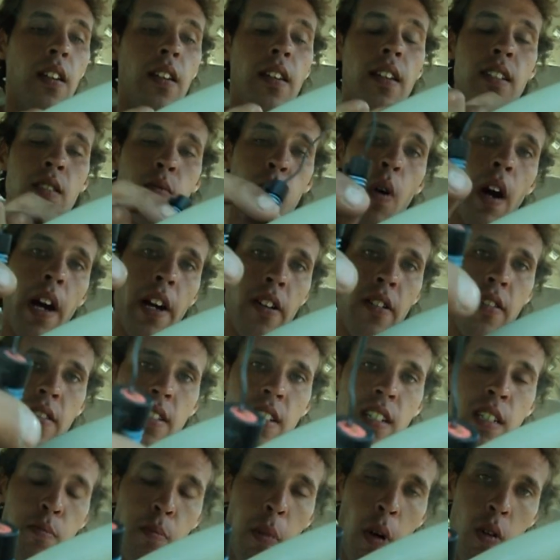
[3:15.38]
This wire
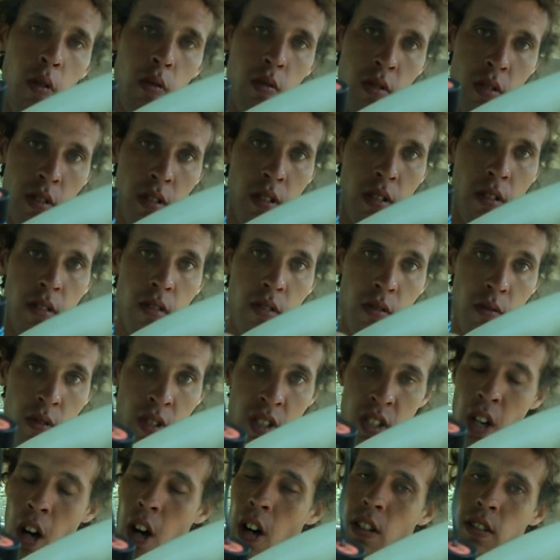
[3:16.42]
is exposed to
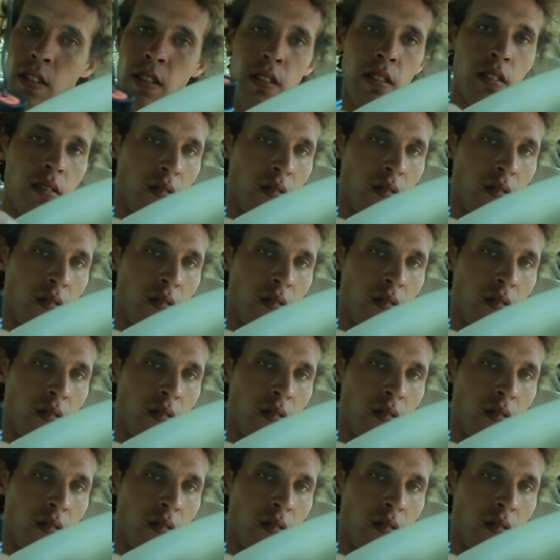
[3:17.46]
salt,